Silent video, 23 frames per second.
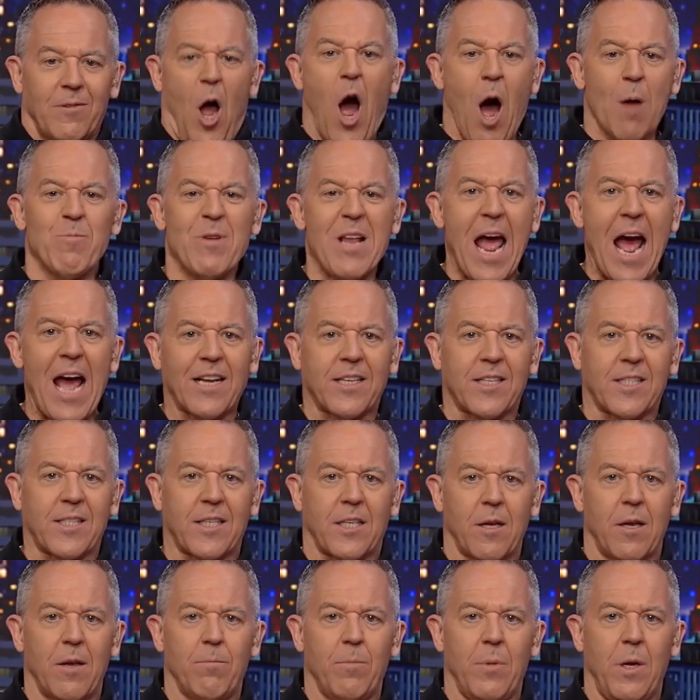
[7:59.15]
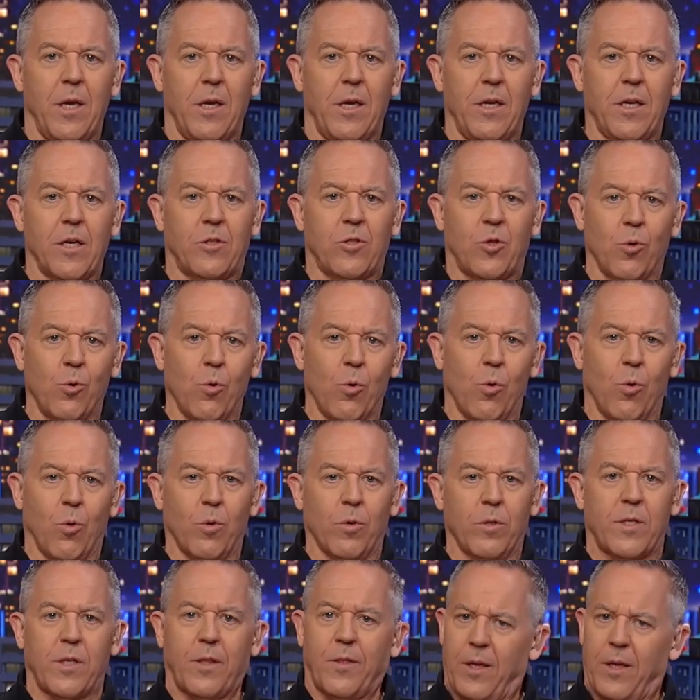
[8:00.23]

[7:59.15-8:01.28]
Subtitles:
Up next, media tools.